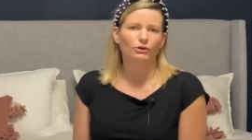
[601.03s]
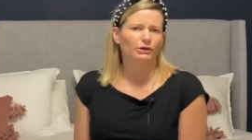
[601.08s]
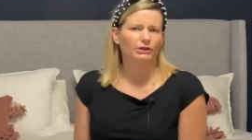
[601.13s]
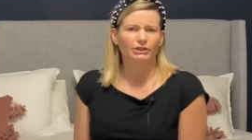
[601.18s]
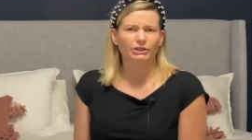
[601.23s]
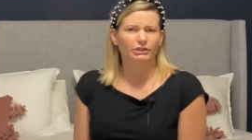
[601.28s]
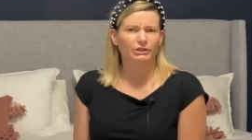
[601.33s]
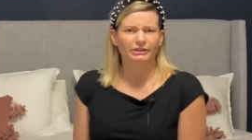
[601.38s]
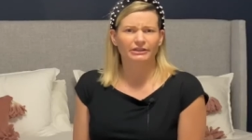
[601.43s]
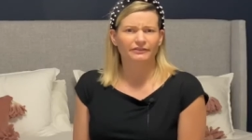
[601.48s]
or
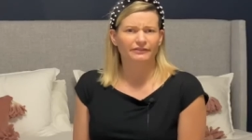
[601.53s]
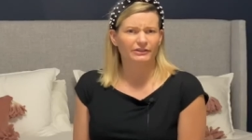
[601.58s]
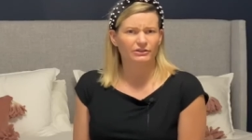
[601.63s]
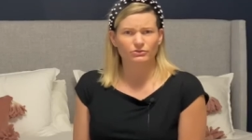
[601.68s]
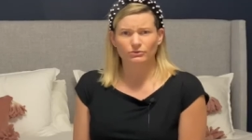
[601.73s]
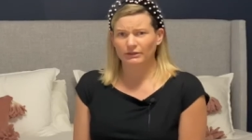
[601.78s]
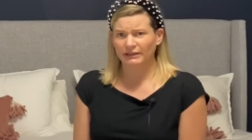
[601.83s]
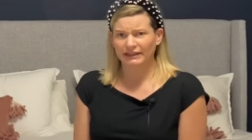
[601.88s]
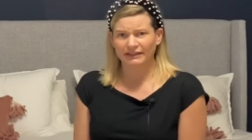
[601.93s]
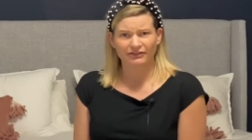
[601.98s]
your
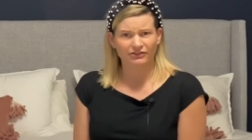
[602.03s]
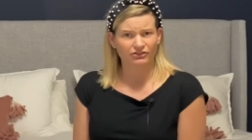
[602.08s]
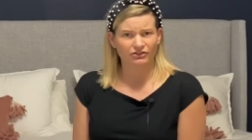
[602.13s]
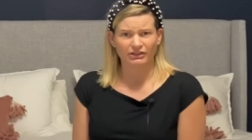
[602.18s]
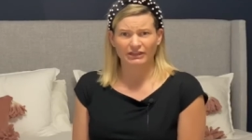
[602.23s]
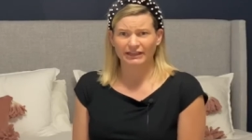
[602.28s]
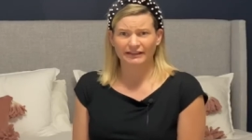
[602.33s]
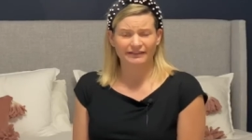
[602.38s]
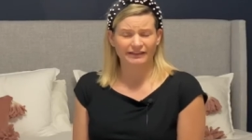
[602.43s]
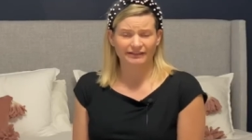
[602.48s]
individual
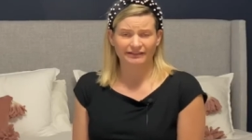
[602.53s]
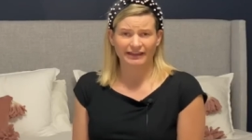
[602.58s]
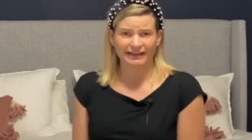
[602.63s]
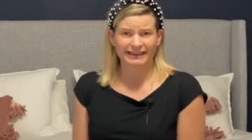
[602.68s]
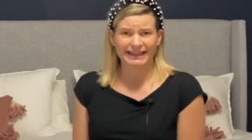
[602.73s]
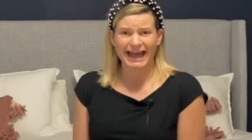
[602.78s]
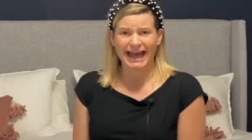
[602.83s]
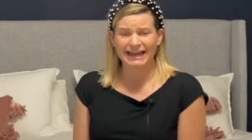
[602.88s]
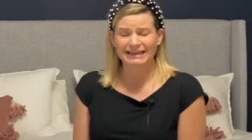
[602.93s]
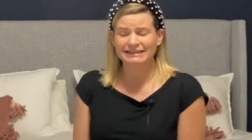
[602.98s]
history and things like
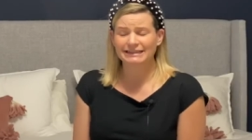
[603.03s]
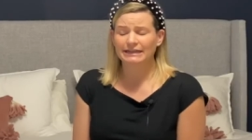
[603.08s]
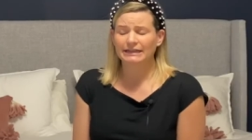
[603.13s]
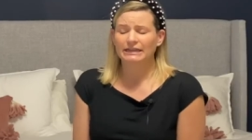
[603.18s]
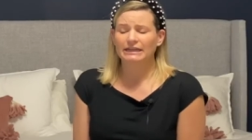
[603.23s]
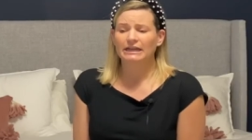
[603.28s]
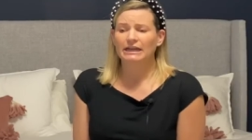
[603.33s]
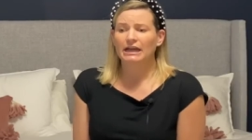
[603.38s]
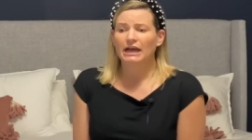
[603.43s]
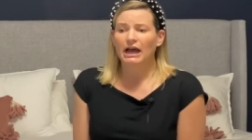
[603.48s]
that.
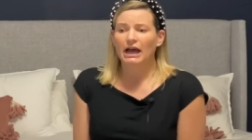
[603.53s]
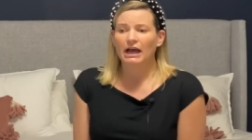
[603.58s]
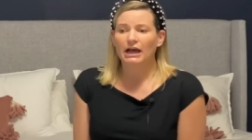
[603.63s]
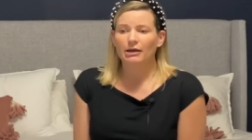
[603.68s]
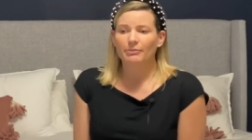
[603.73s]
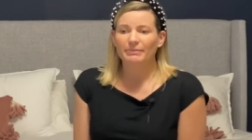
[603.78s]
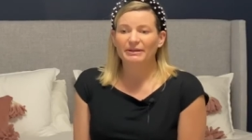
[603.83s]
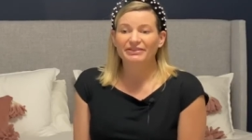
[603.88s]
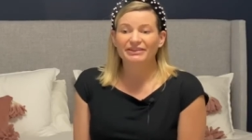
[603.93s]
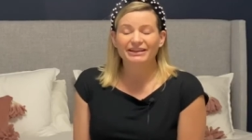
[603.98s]

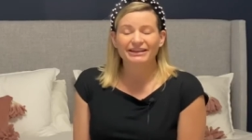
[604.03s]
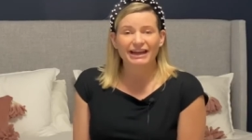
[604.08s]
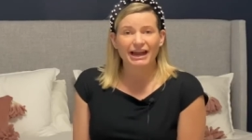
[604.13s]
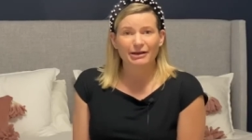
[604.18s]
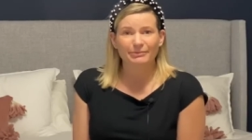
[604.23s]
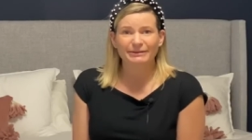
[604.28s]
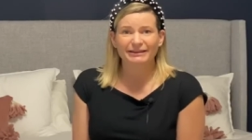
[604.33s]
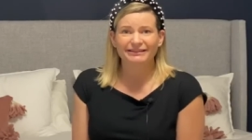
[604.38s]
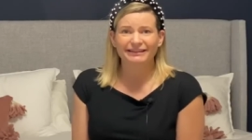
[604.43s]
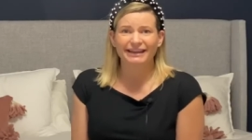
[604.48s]
Um, but the
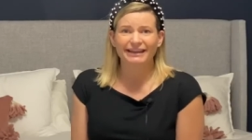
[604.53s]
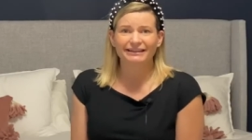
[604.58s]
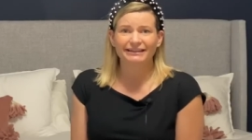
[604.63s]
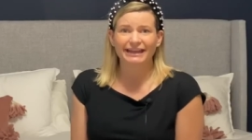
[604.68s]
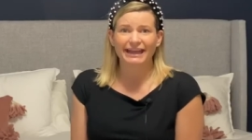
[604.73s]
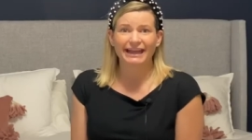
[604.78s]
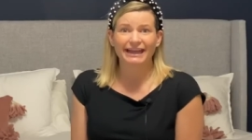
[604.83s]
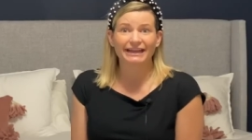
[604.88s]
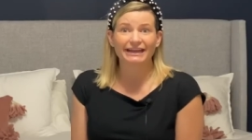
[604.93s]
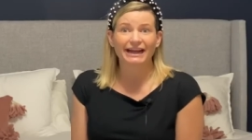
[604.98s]
anatomy scan
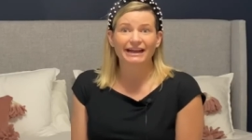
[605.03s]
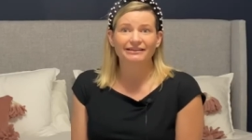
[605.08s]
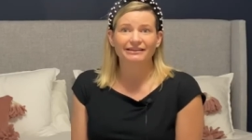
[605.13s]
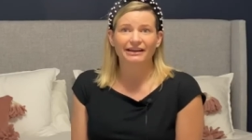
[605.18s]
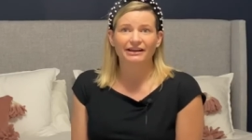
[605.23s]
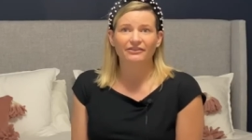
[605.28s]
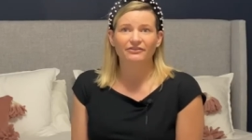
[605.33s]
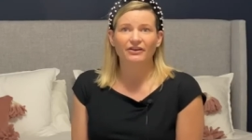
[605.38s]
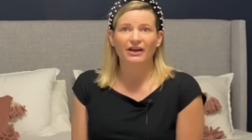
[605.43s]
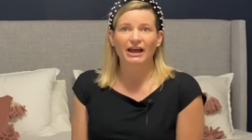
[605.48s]
can
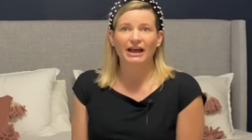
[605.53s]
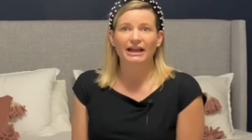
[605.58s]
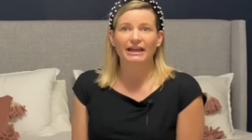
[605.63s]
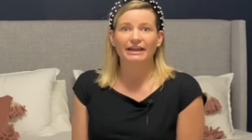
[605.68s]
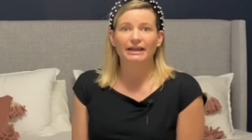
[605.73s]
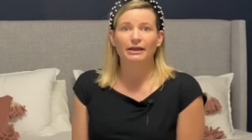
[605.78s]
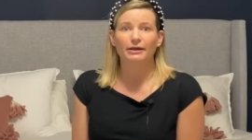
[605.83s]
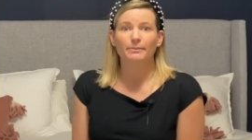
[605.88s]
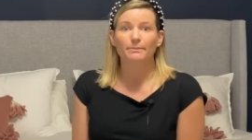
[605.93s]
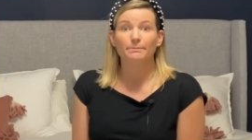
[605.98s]
identify
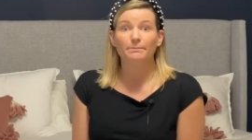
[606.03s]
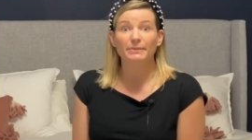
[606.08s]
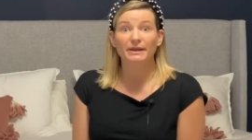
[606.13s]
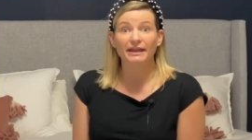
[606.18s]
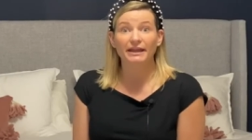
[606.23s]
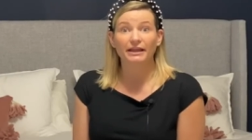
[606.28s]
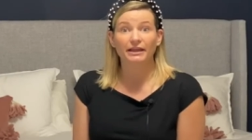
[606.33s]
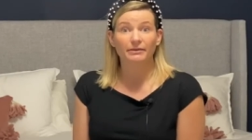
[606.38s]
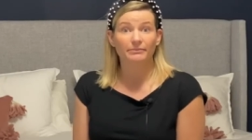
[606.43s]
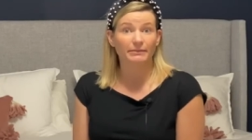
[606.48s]

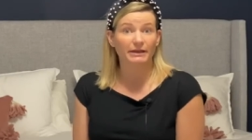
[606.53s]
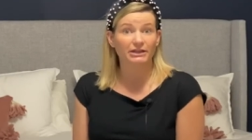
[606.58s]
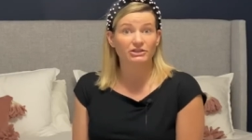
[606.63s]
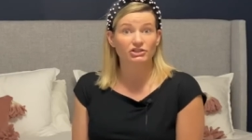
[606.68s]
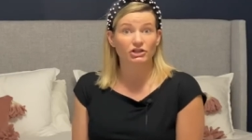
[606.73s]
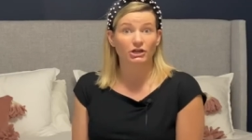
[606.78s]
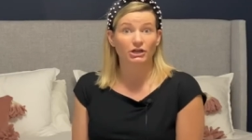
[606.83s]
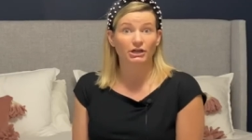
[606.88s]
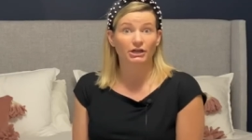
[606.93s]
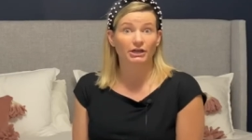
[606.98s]
big,
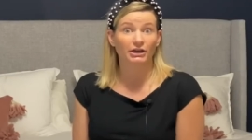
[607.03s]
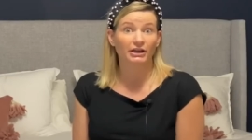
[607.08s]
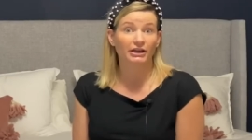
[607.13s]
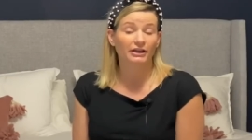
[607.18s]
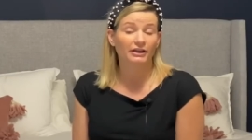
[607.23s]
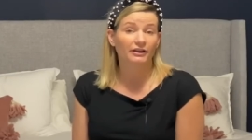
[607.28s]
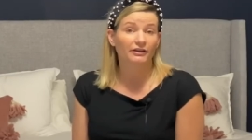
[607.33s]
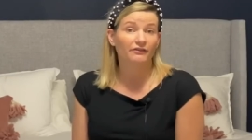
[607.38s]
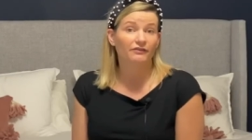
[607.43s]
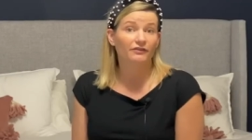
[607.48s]
major
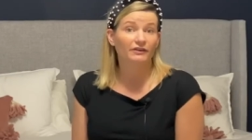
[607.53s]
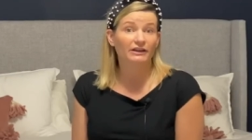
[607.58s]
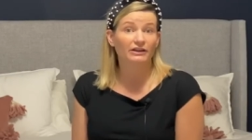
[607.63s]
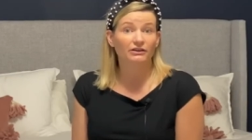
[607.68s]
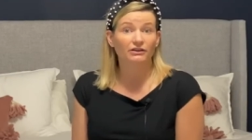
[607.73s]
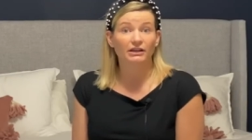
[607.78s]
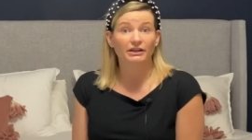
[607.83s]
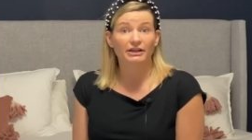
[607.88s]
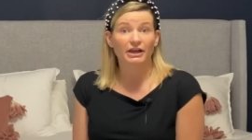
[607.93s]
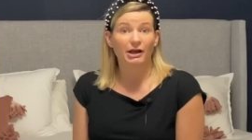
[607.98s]

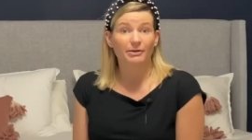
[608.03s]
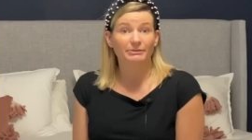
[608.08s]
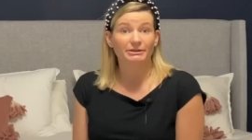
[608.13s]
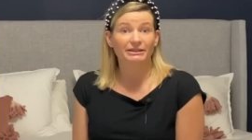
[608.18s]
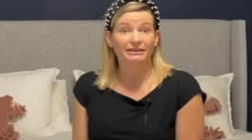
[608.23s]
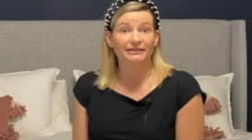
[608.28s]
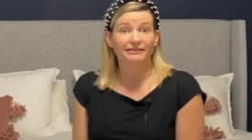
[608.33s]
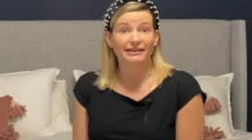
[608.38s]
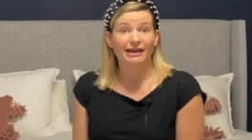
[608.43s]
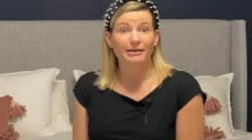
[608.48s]
fetal
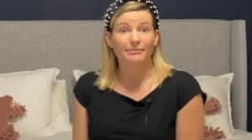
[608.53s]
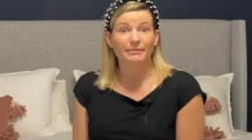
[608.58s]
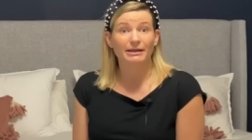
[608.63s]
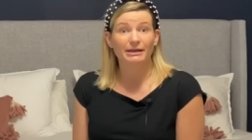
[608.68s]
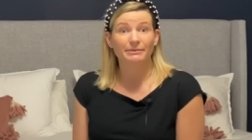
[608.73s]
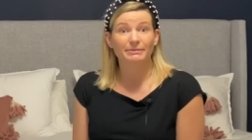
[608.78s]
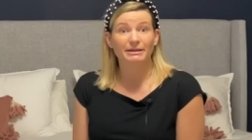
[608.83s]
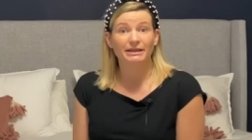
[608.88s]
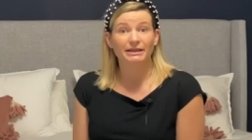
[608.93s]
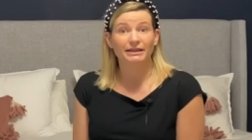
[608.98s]
anomalies that may
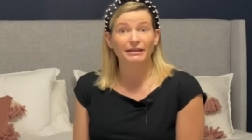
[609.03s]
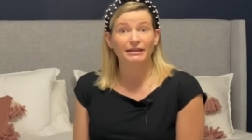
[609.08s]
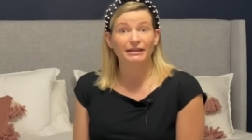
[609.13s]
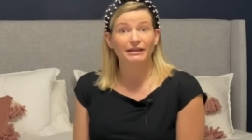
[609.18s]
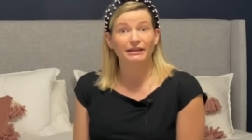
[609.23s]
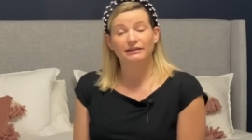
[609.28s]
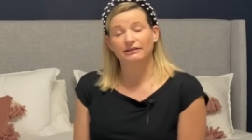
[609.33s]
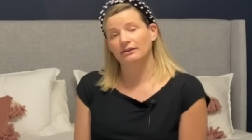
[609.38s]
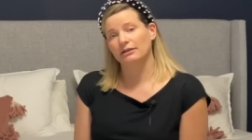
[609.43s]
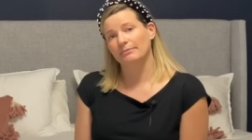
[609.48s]
be
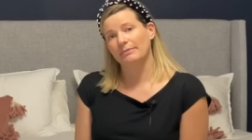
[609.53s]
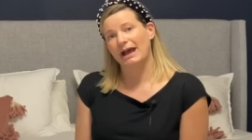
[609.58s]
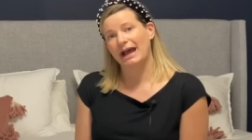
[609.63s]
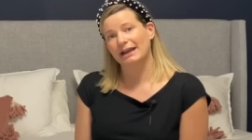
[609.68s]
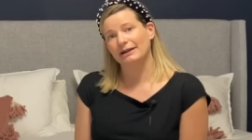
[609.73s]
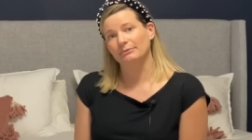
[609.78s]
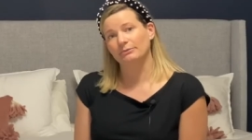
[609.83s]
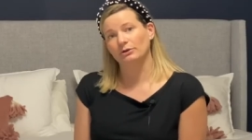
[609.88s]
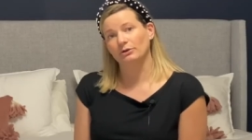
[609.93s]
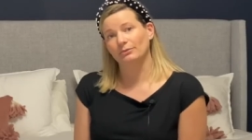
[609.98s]

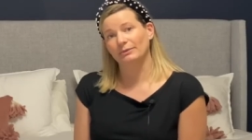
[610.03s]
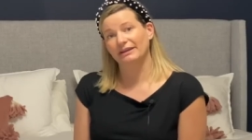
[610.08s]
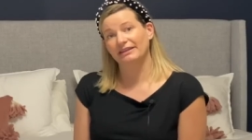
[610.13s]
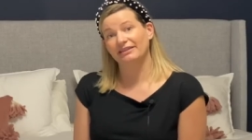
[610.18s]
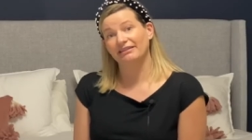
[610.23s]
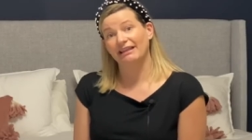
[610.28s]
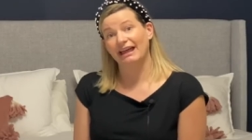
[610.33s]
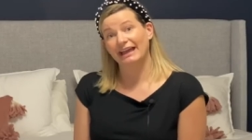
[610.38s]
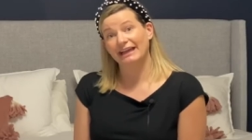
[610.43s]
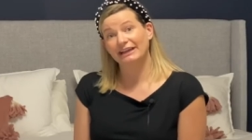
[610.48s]
incompatible with
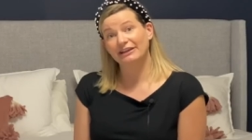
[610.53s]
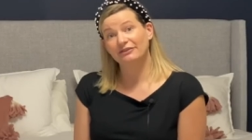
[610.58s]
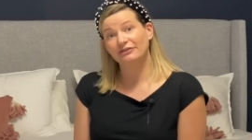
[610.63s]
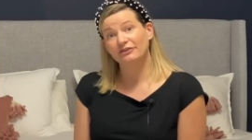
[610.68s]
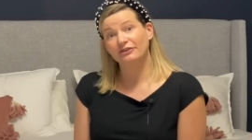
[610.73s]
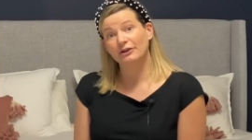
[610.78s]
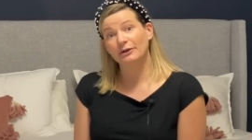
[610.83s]
life,